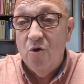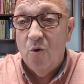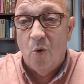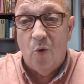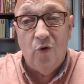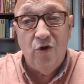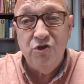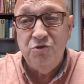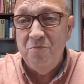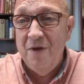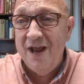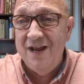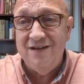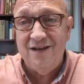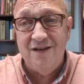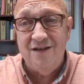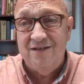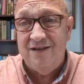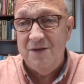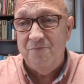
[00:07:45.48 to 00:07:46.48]
Orange Man
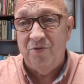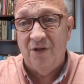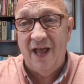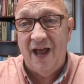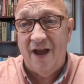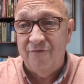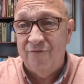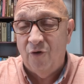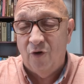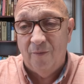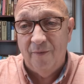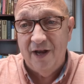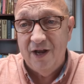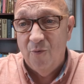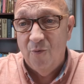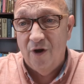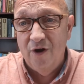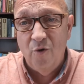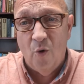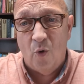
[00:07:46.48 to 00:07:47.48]
didn't deplatform
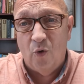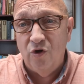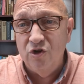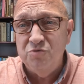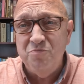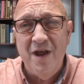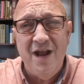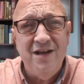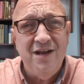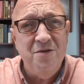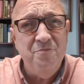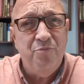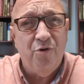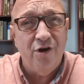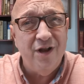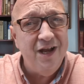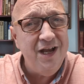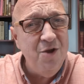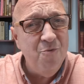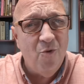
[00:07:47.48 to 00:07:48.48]
anyone. Orange Man didn't
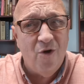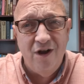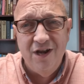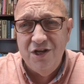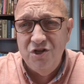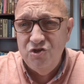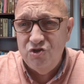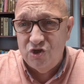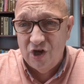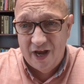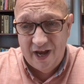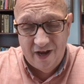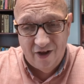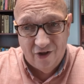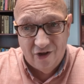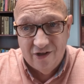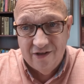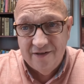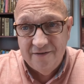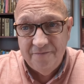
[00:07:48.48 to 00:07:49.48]
put anyone in
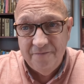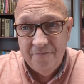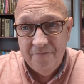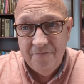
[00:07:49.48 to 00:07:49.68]
jail.